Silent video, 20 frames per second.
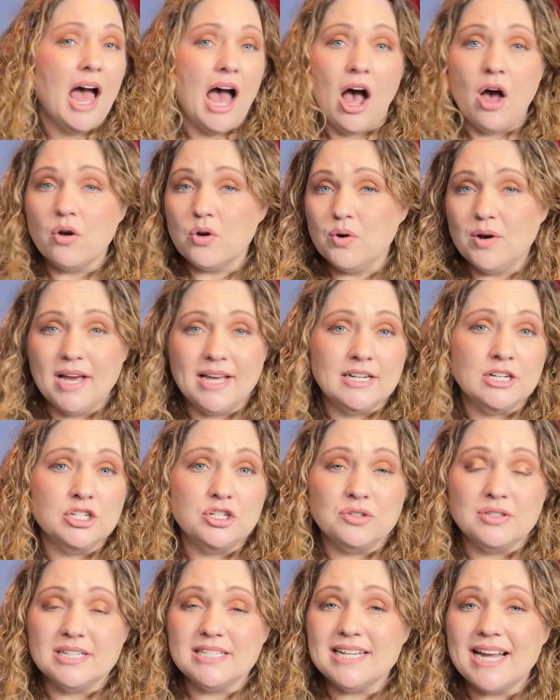I'll go ahead and
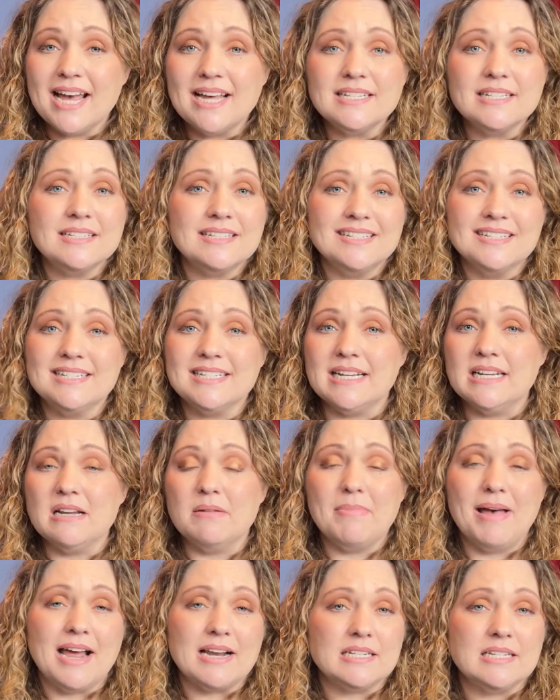do the test, send
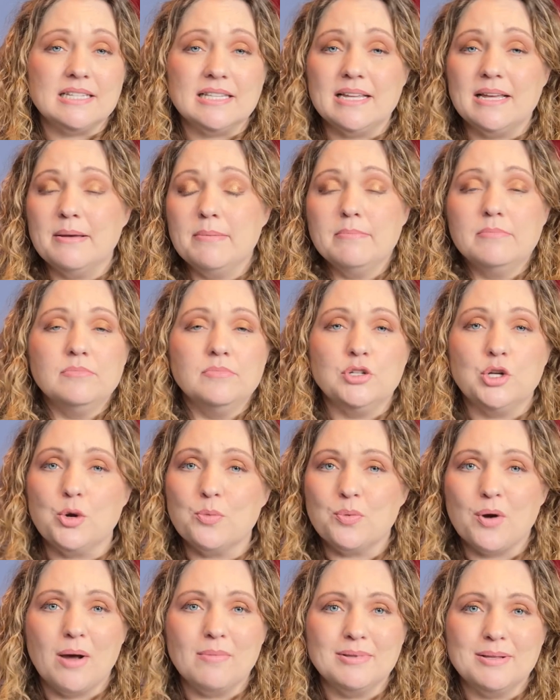it back to them, no
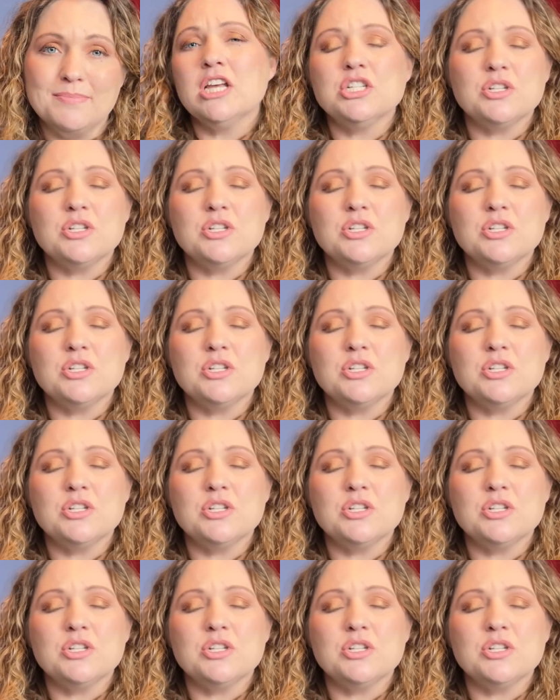problem.